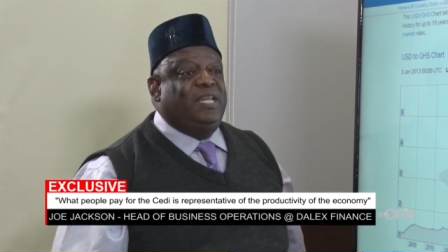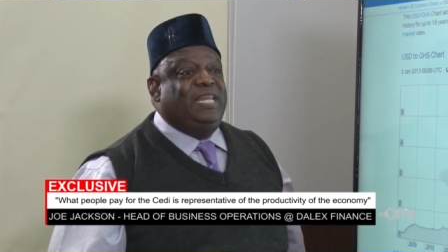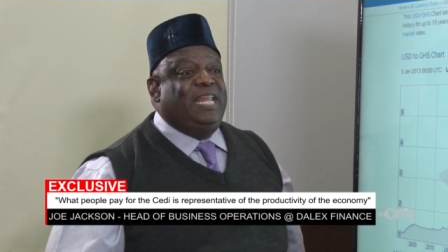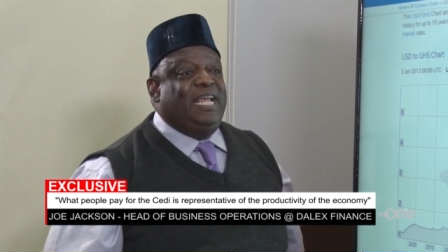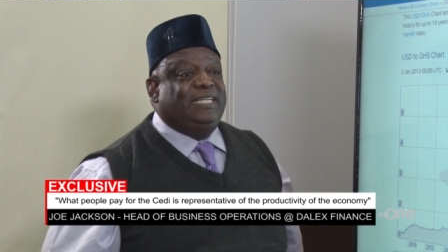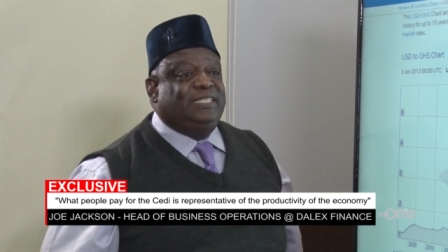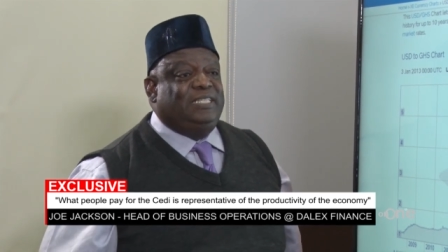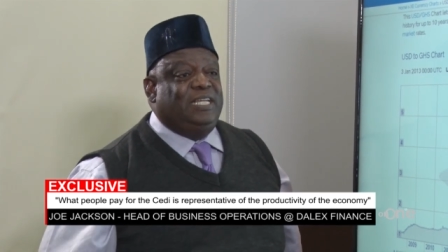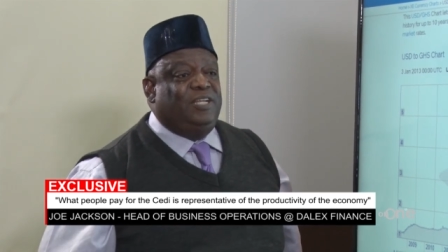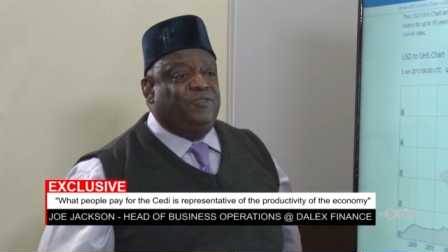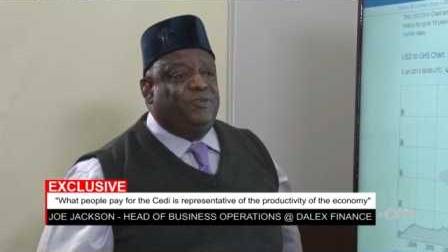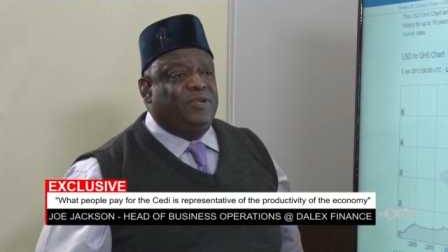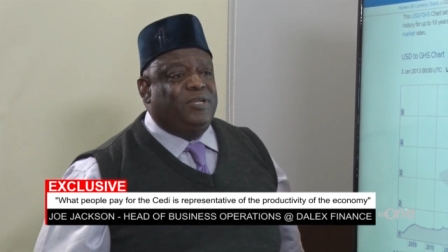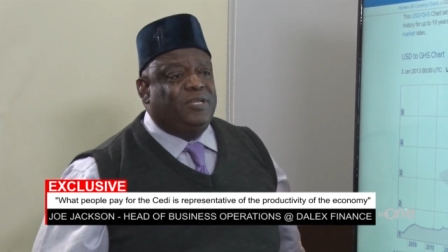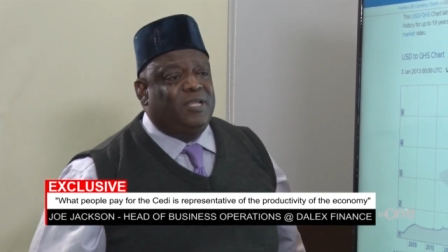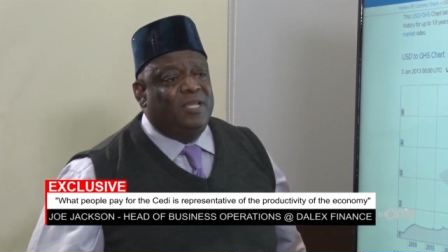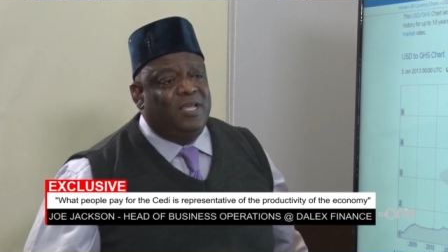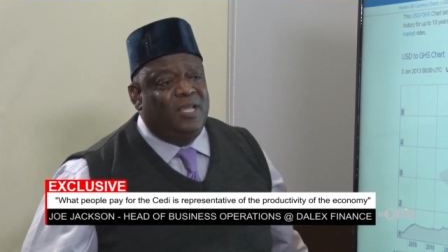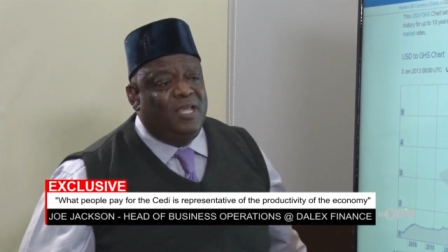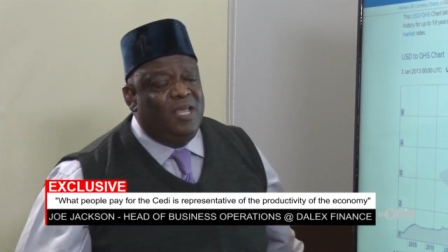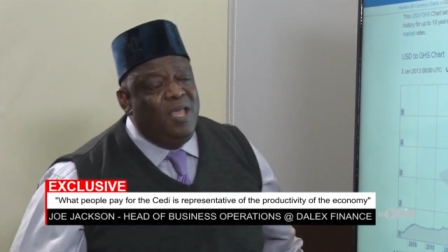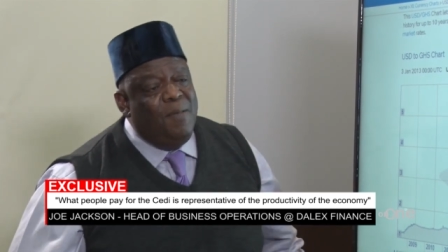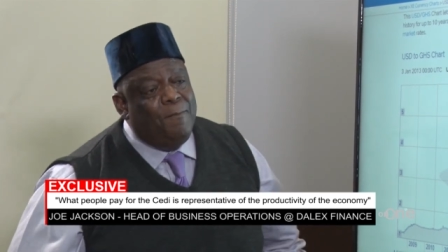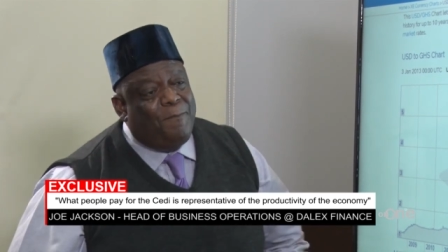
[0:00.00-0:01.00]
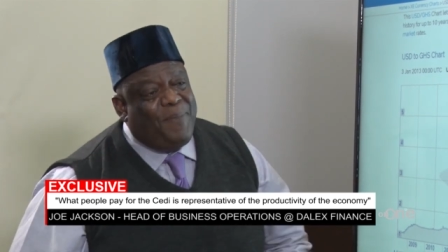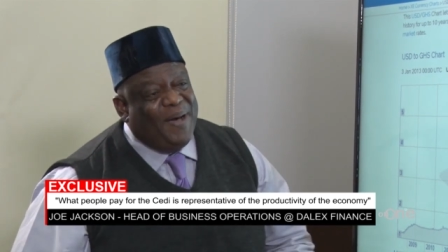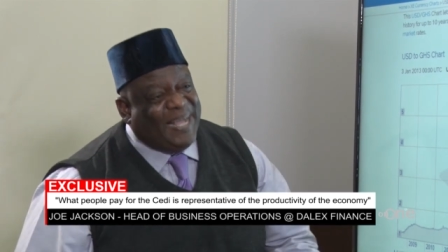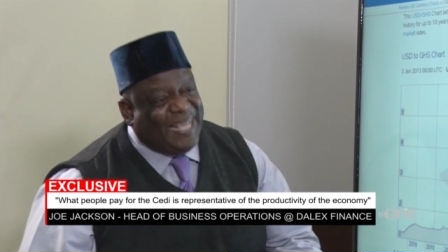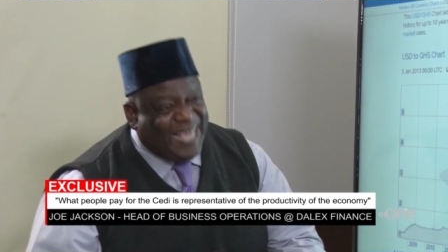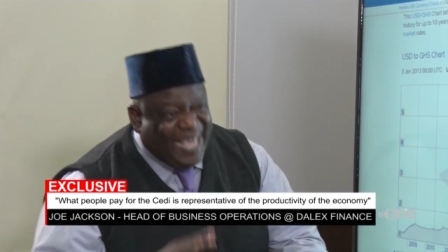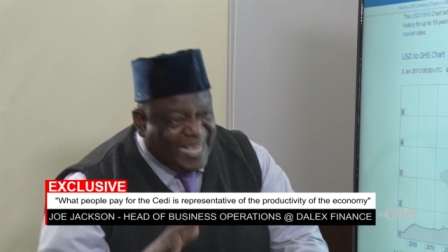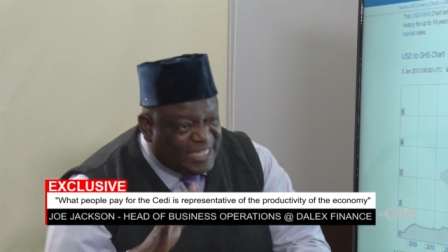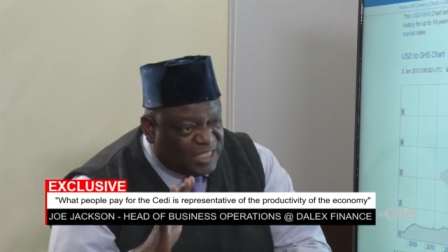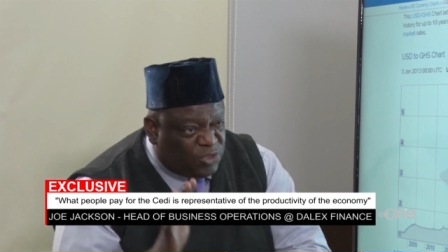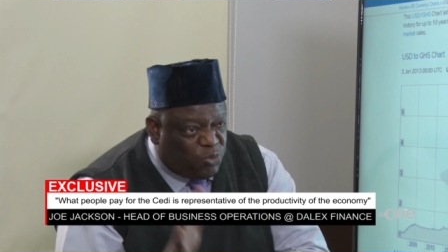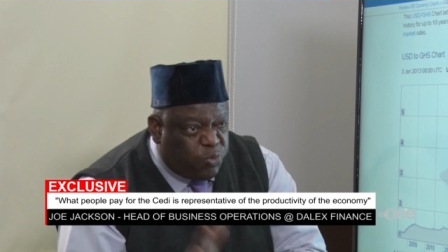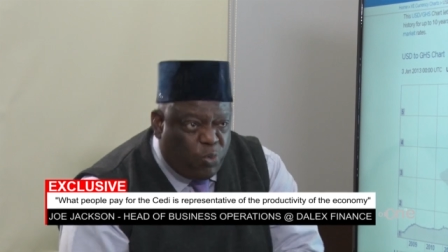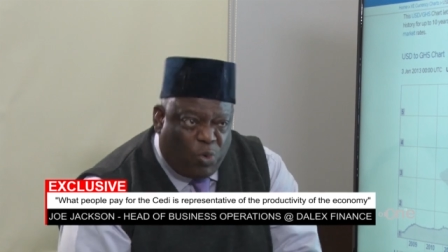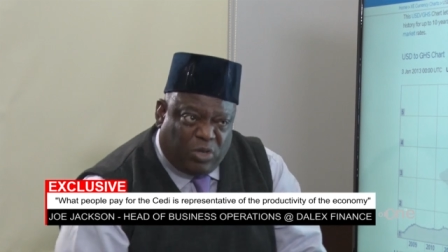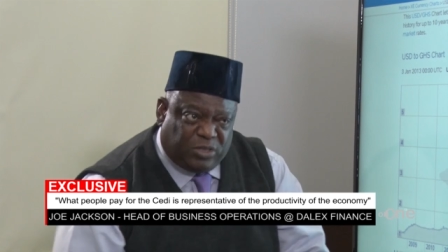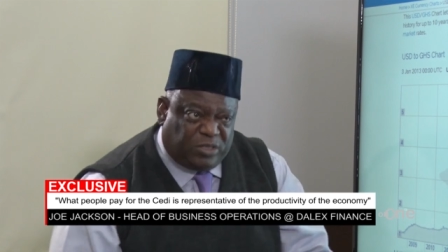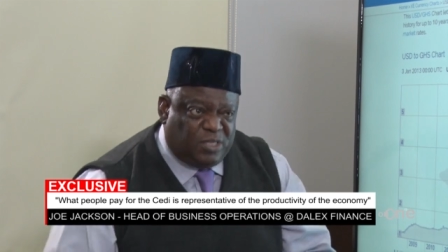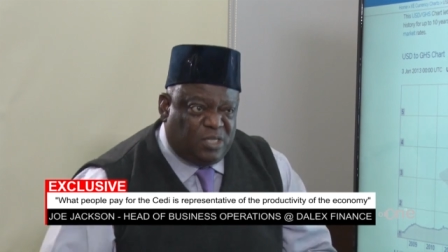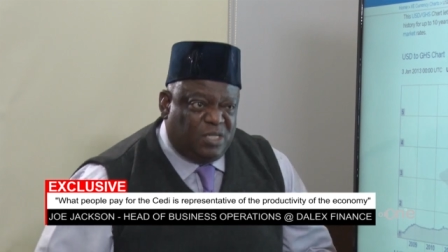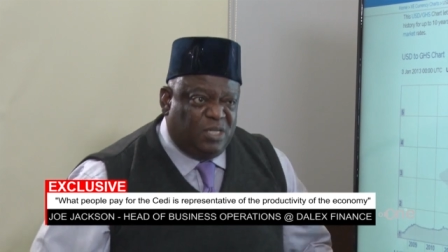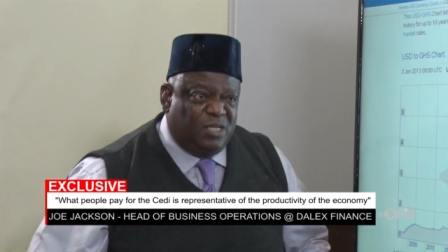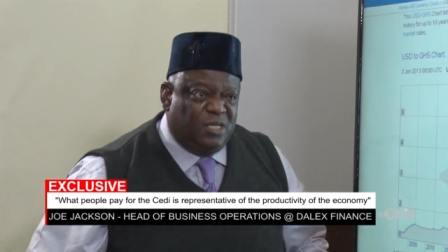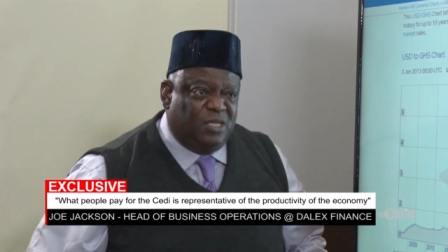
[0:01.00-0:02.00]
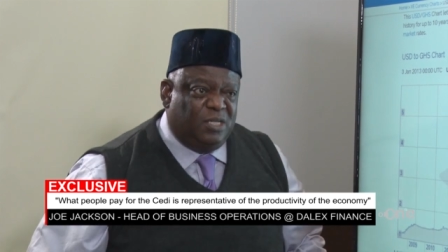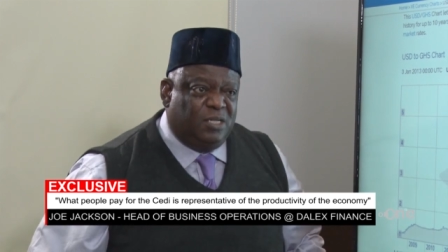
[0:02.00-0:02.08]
in exchange rate. But guess what?